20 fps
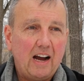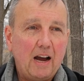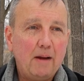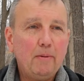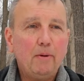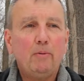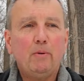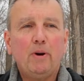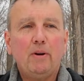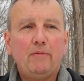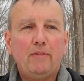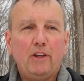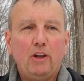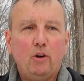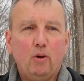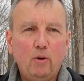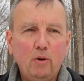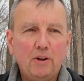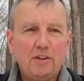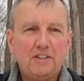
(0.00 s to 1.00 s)
I'm at one of
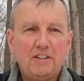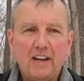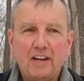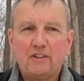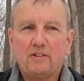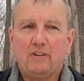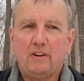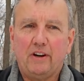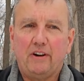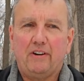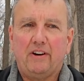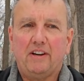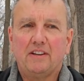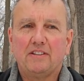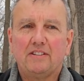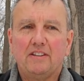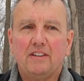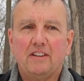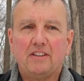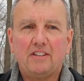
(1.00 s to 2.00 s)
the oldest natural
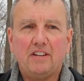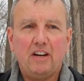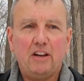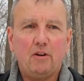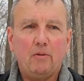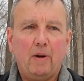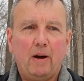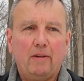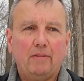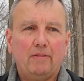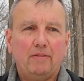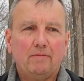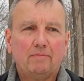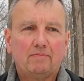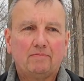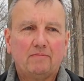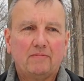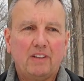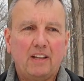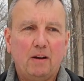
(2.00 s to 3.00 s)
areas in the city of Guelph,
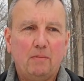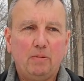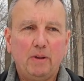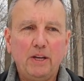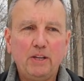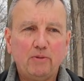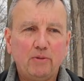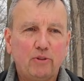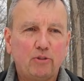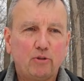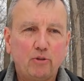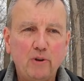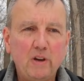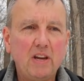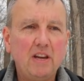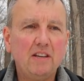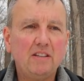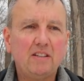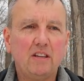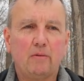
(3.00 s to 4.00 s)
a place with
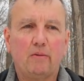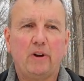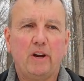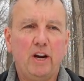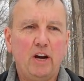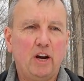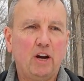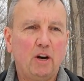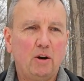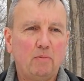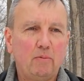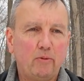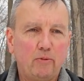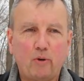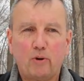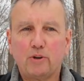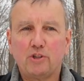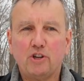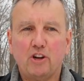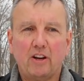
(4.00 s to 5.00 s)
trees that were here
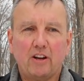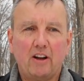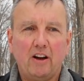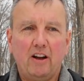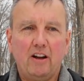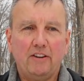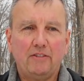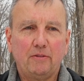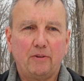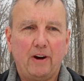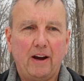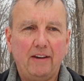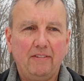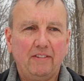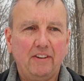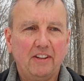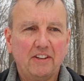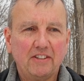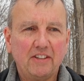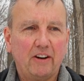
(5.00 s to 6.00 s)
before John Galt
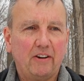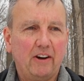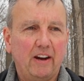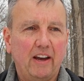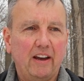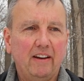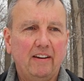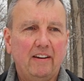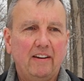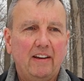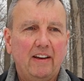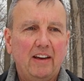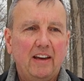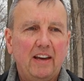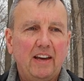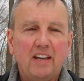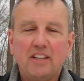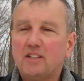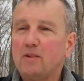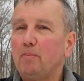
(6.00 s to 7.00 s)
arrived in this area.
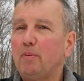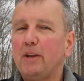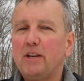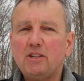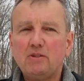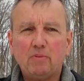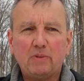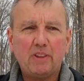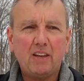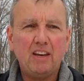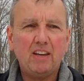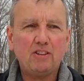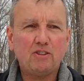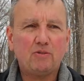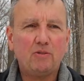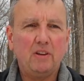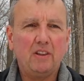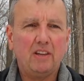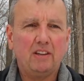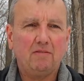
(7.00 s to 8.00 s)
It's a place with a
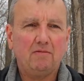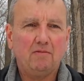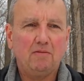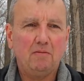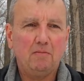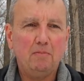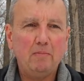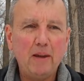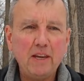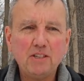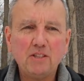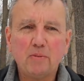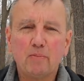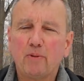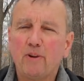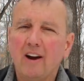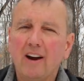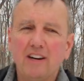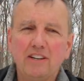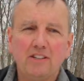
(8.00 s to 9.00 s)
history that may
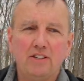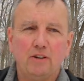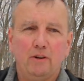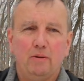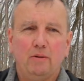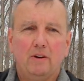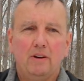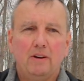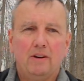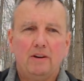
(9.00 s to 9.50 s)
surprise you.